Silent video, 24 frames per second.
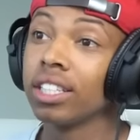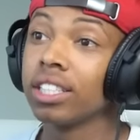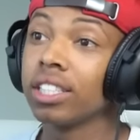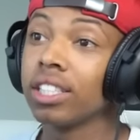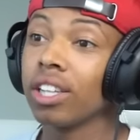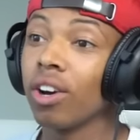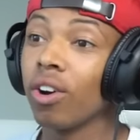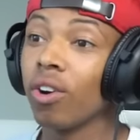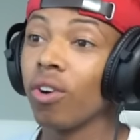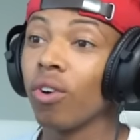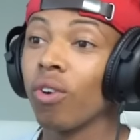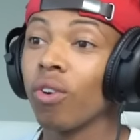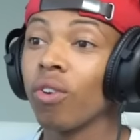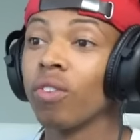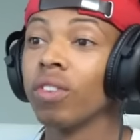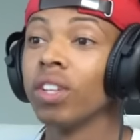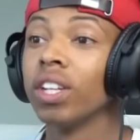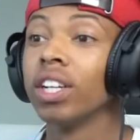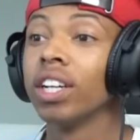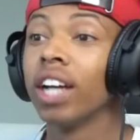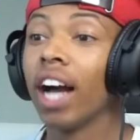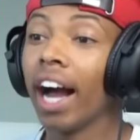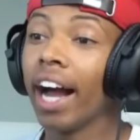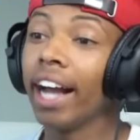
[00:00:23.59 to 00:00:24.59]
So,
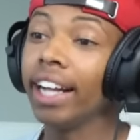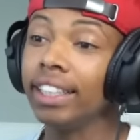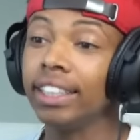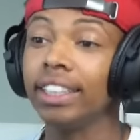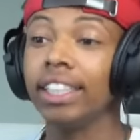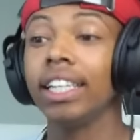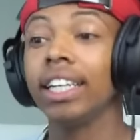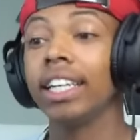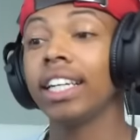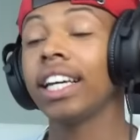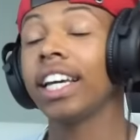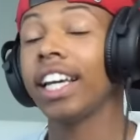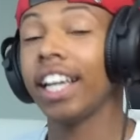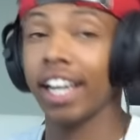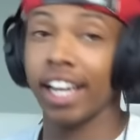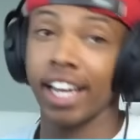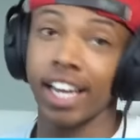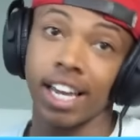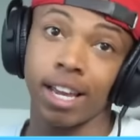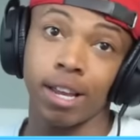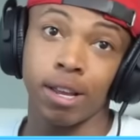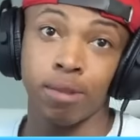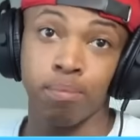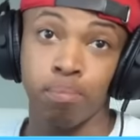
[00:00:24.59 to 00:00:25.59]
I think
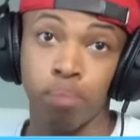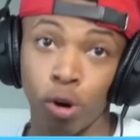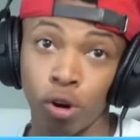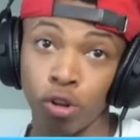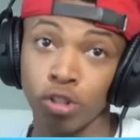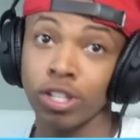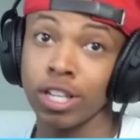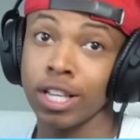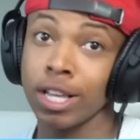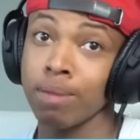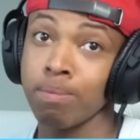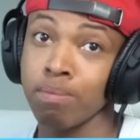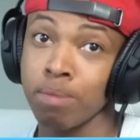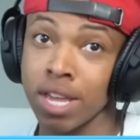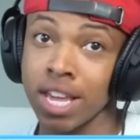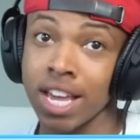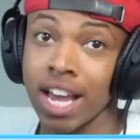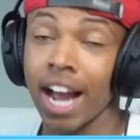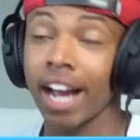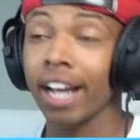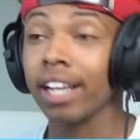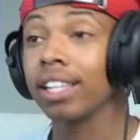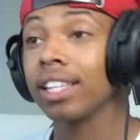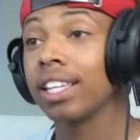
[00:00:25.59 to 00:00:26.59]
he, personally me,
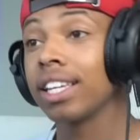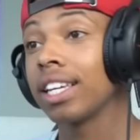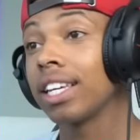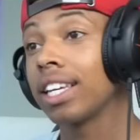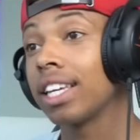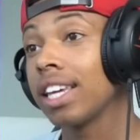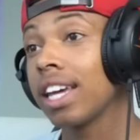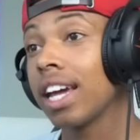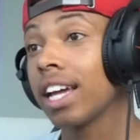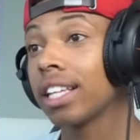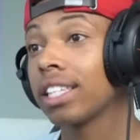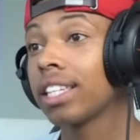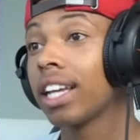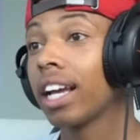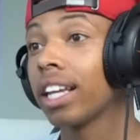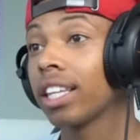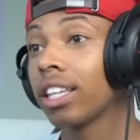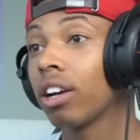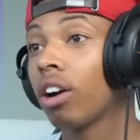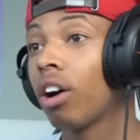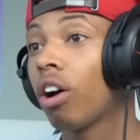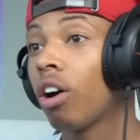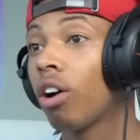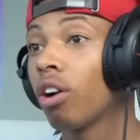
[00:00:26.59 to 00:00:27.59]
I think he could take
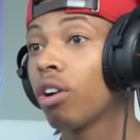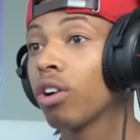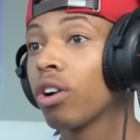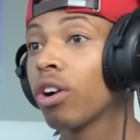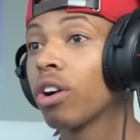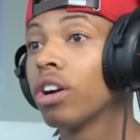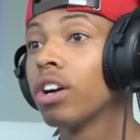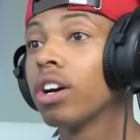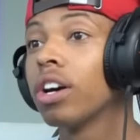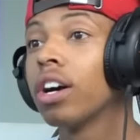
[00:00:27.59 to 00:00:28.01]
the Hulk.